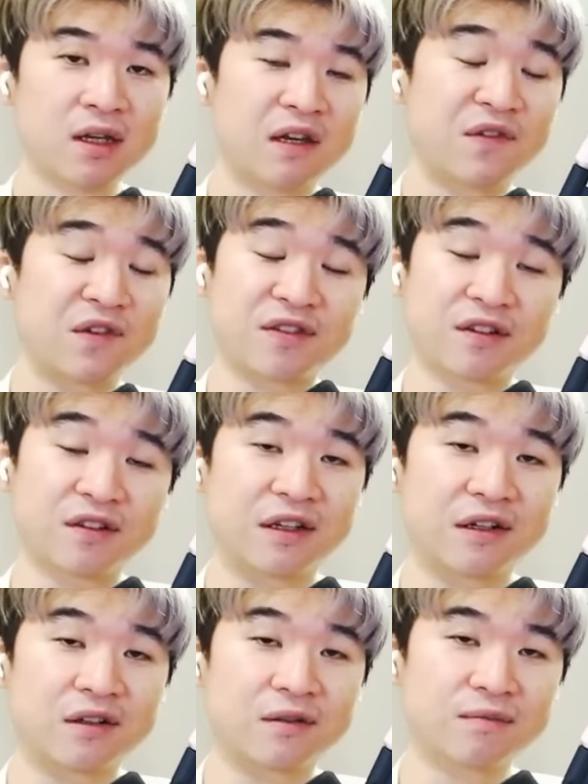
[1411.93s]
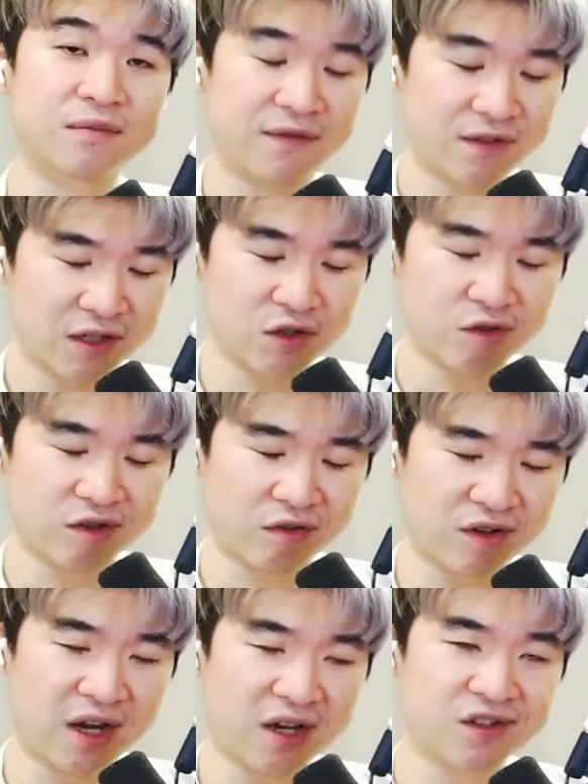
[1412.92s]
If you're still here, if you did enjoy this
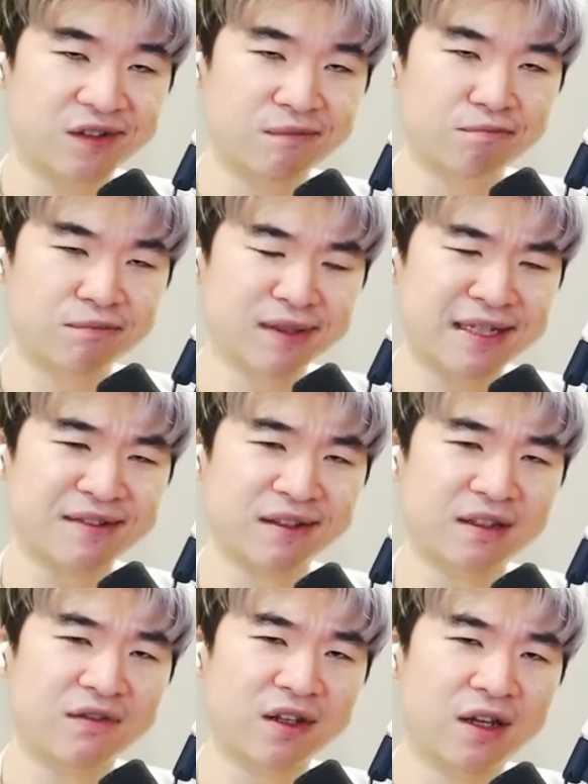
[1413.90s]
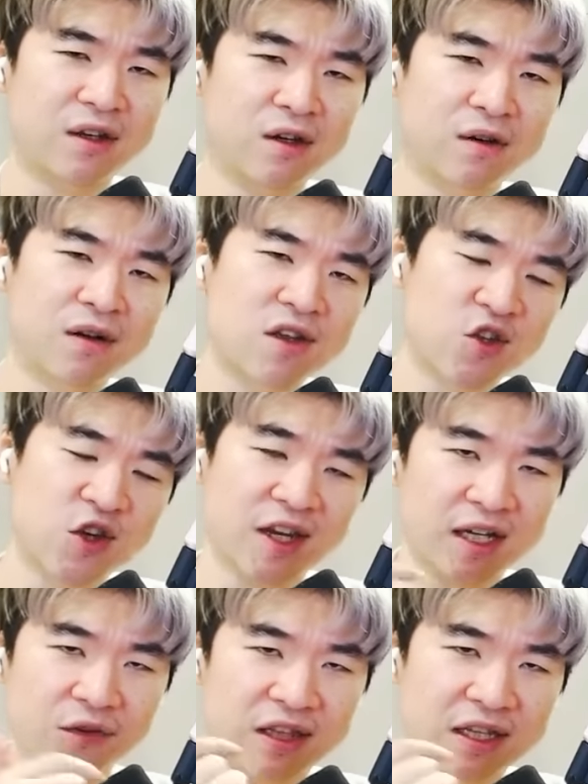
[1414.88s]
reaction, please like the video,
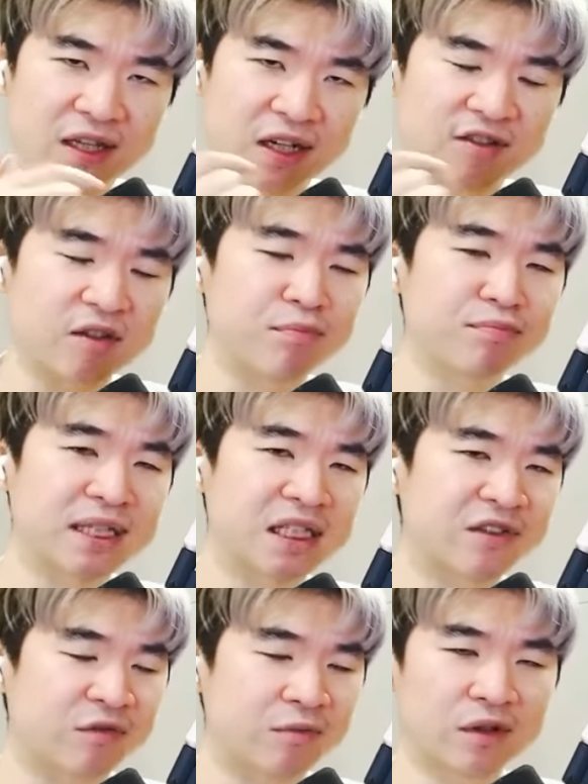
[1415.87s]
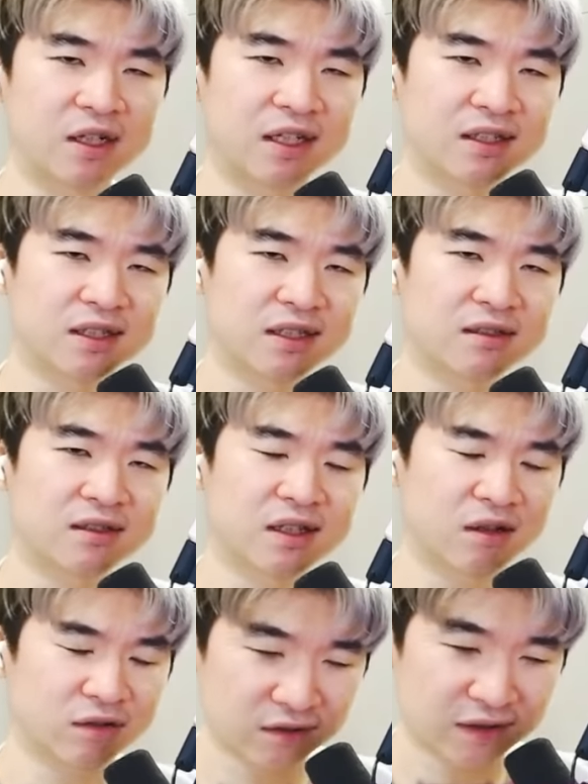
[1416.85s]
check out the other playlist for more content, and
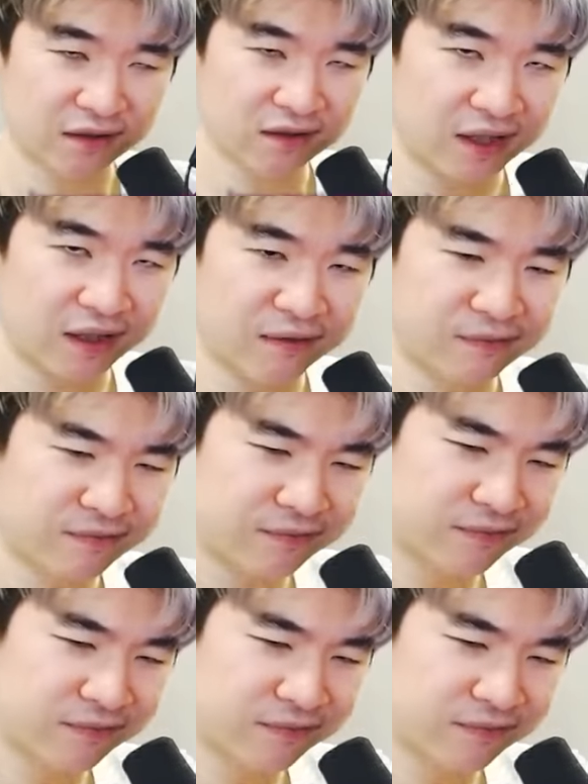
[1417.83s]
until next time,